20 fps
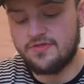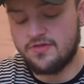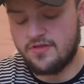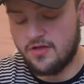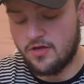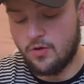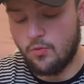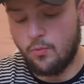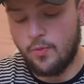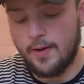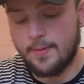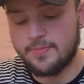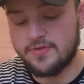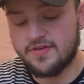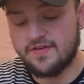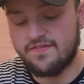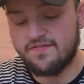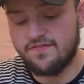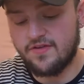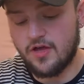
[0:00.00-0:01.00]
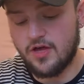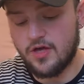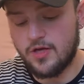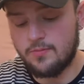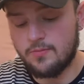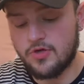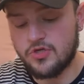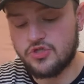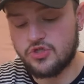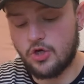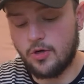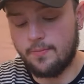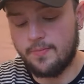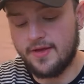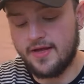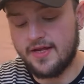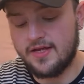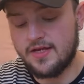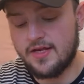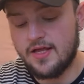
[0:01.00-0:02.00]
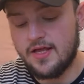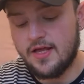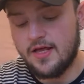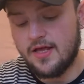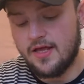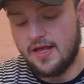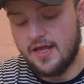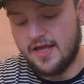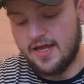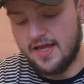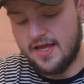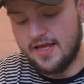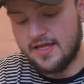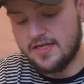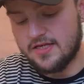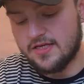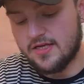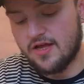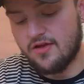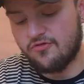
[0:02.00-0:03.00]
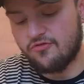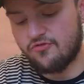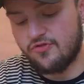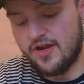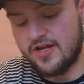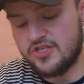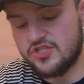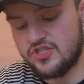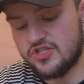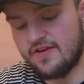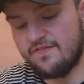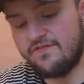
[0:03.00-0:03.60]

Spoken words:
the whipped foam topping in French